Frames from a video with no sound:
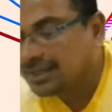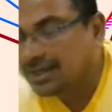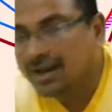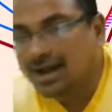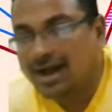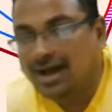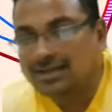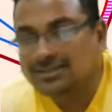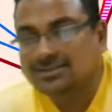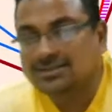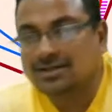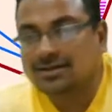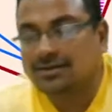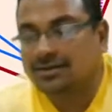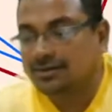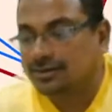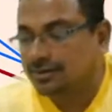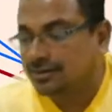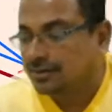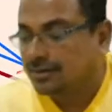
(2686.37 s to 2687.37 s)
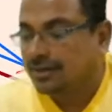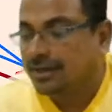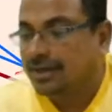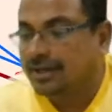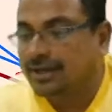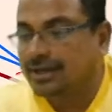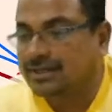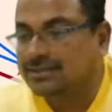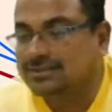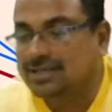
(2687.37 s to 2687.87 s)
they are asked
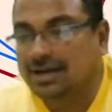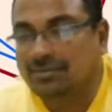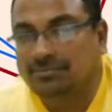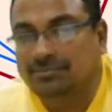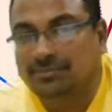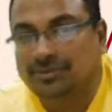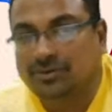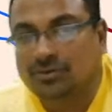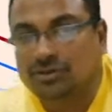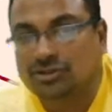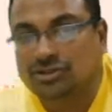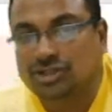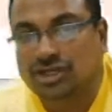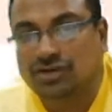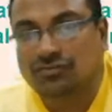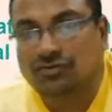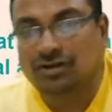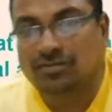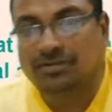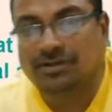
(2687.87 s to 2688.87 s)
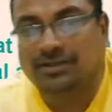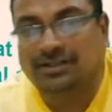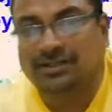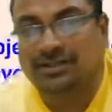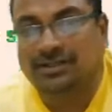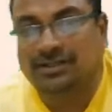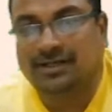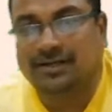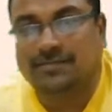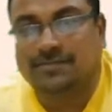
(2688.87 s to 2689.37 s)
in exam question will be
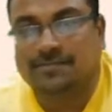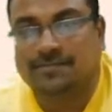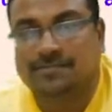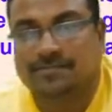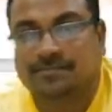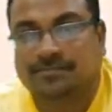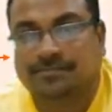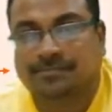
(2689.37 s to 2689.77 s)
there